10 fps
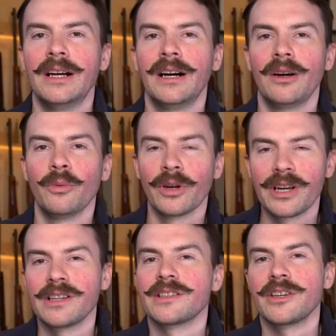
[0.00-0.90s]
We're
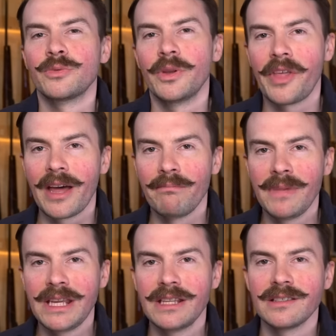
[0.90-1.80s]
going to discuss what that
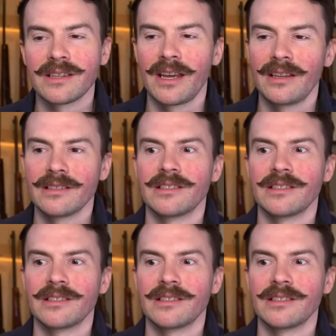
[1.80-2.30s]
means and